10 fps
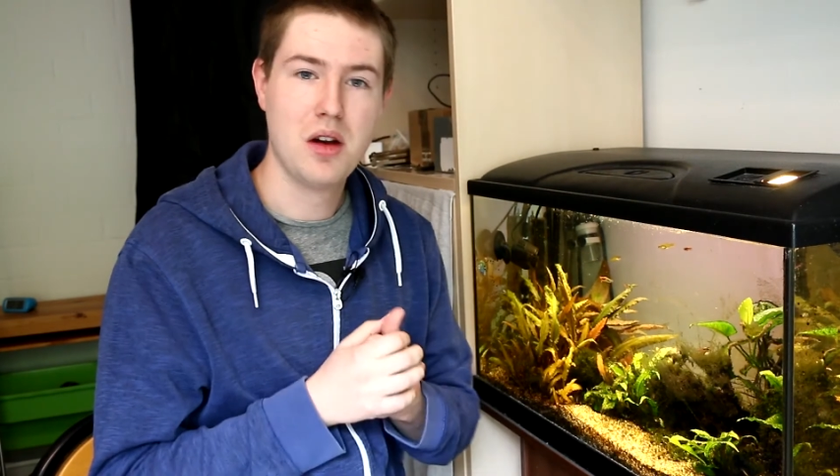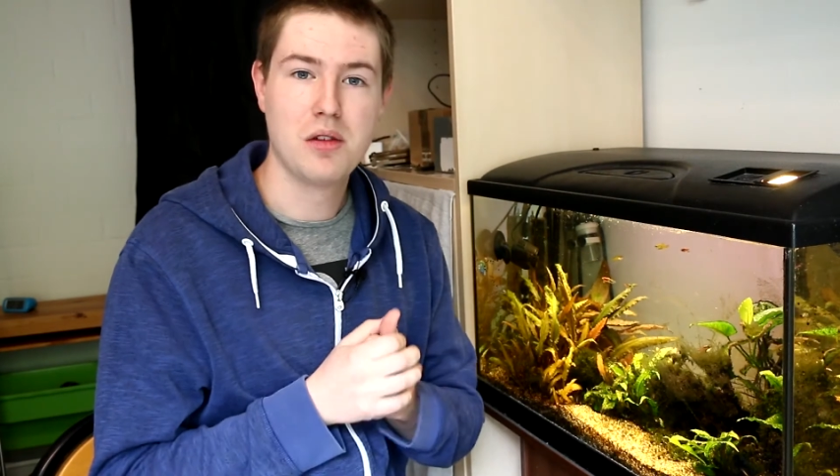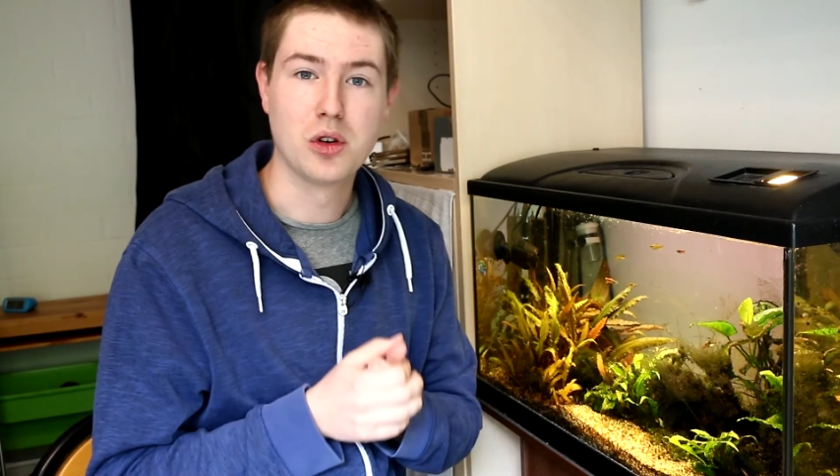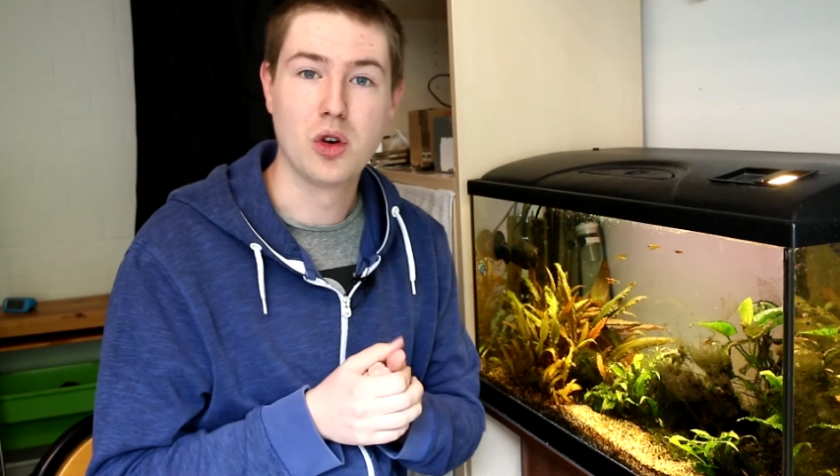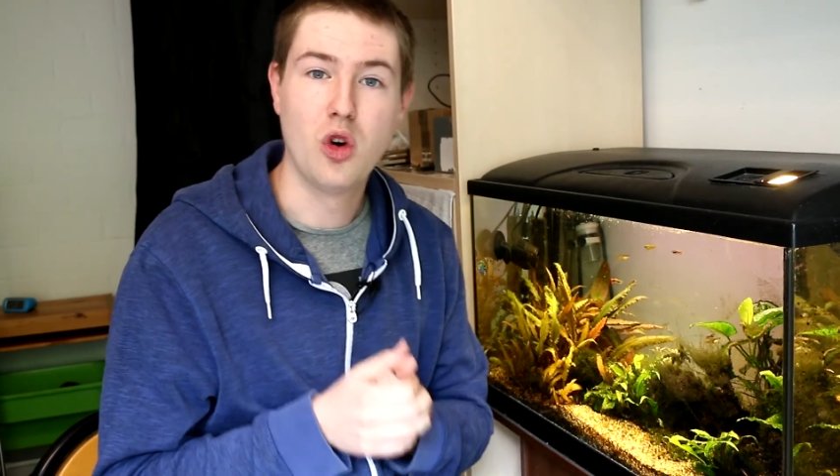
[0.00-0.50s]

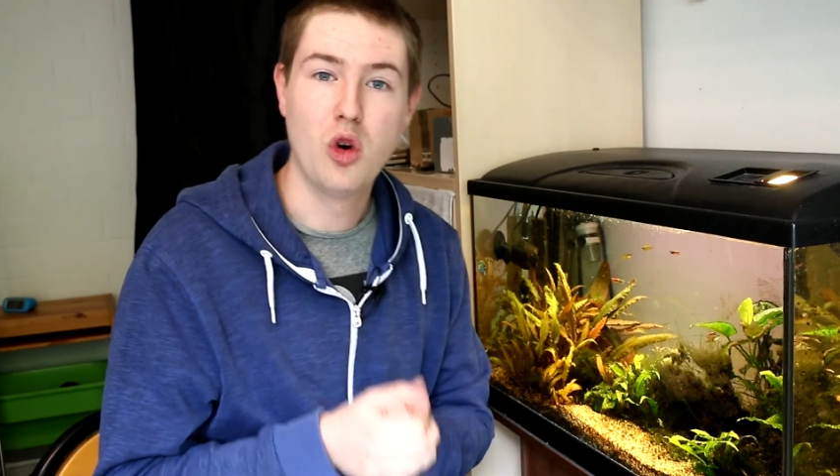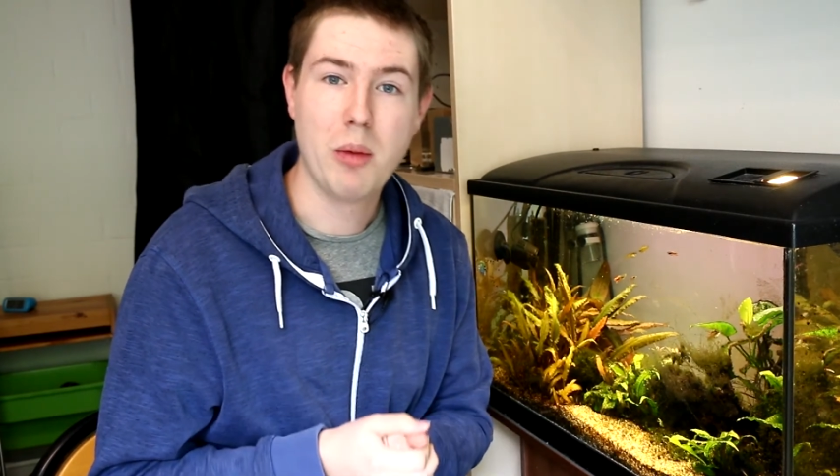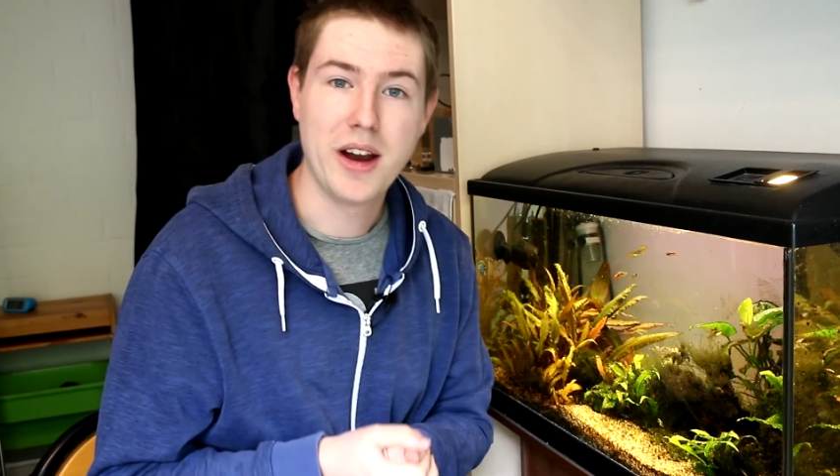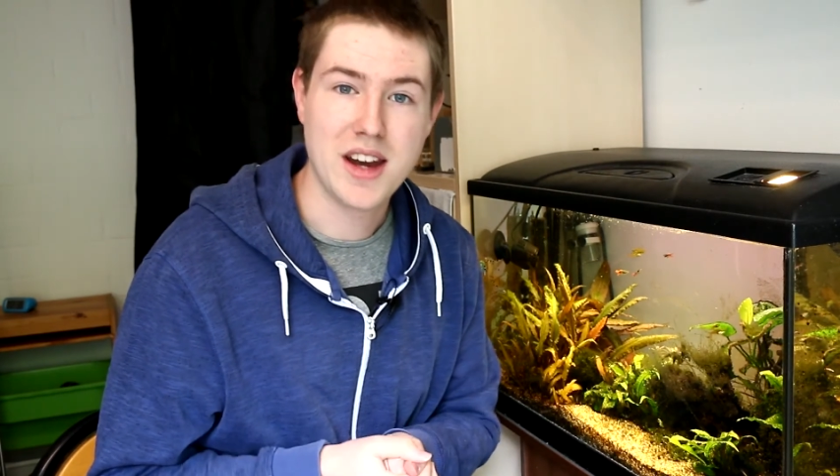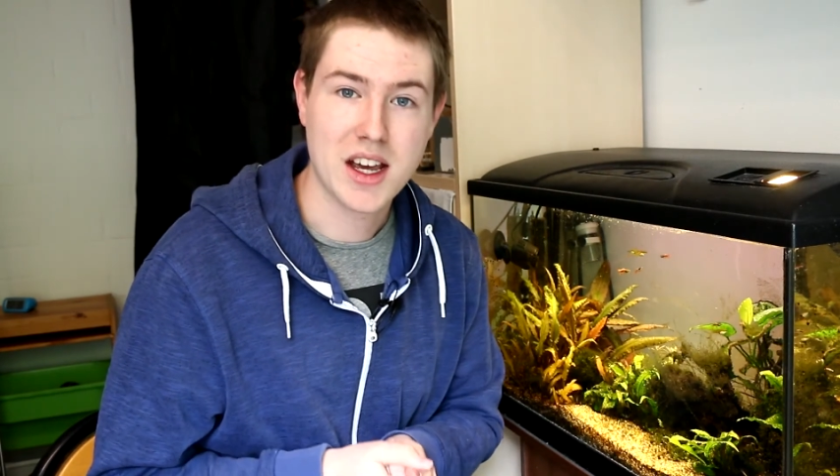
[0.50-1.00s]
for all
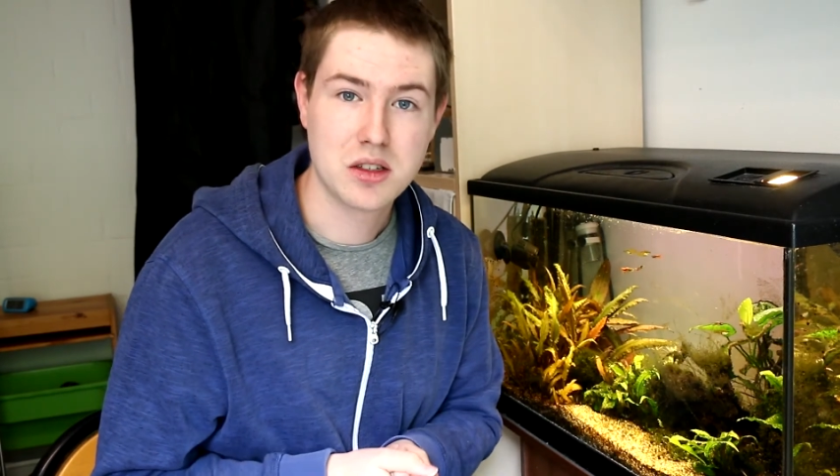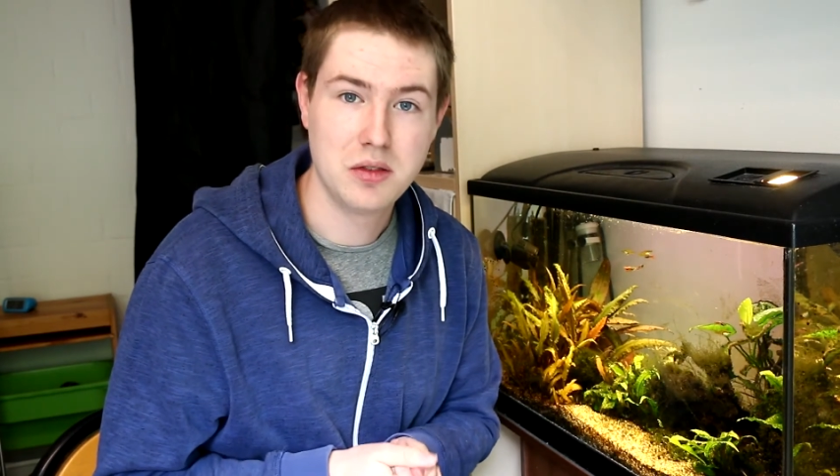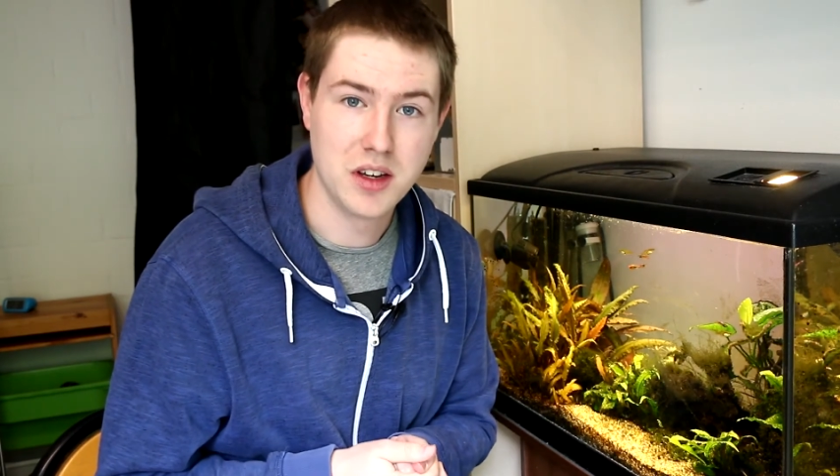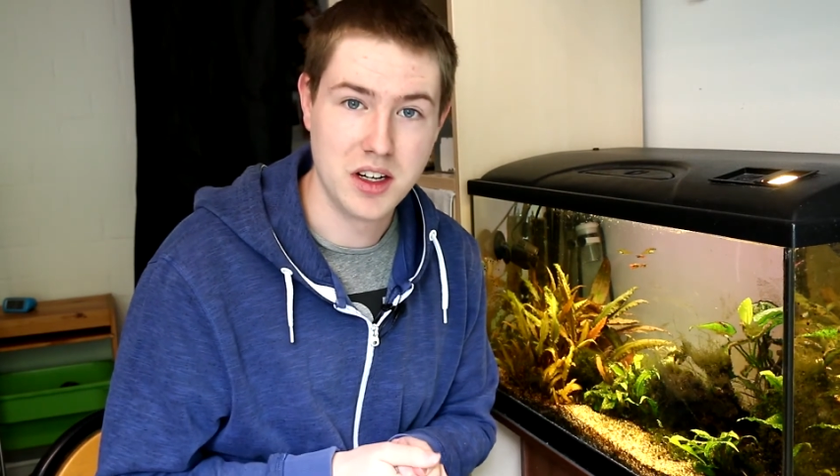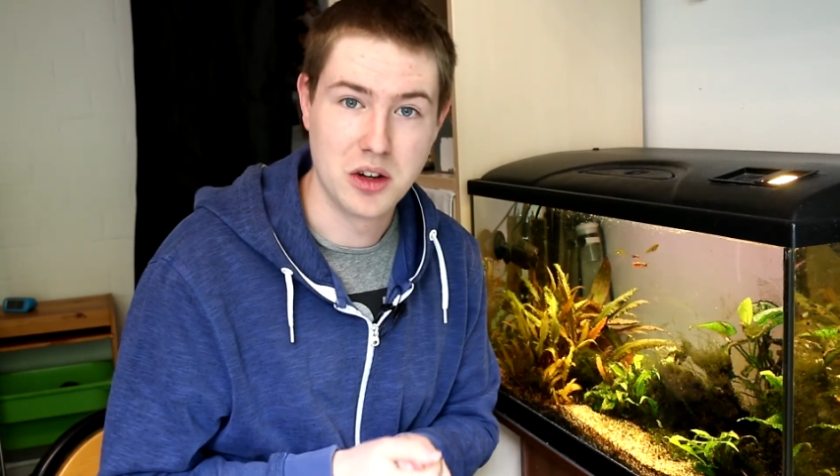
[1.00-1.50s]
my next
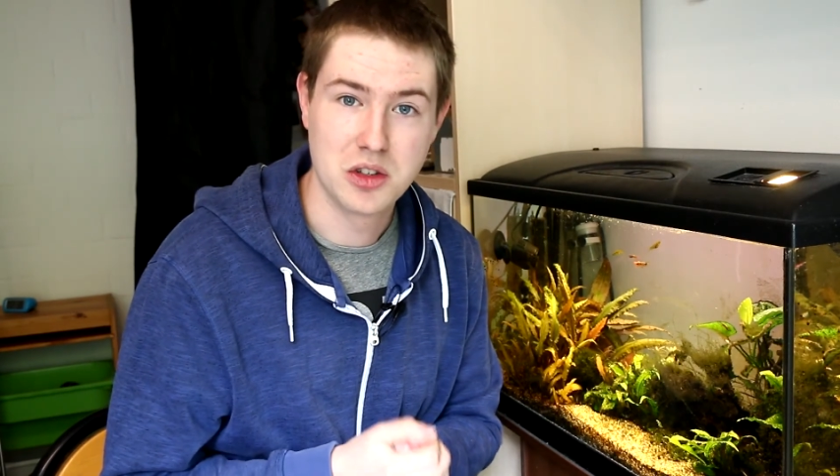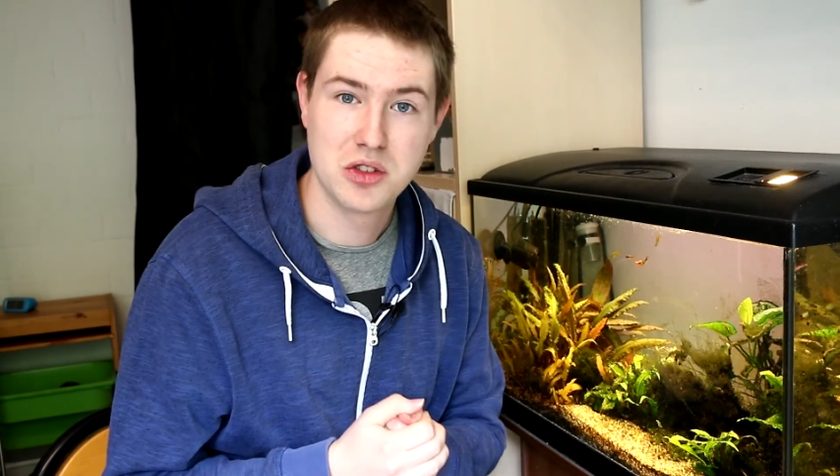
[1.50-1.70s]
videos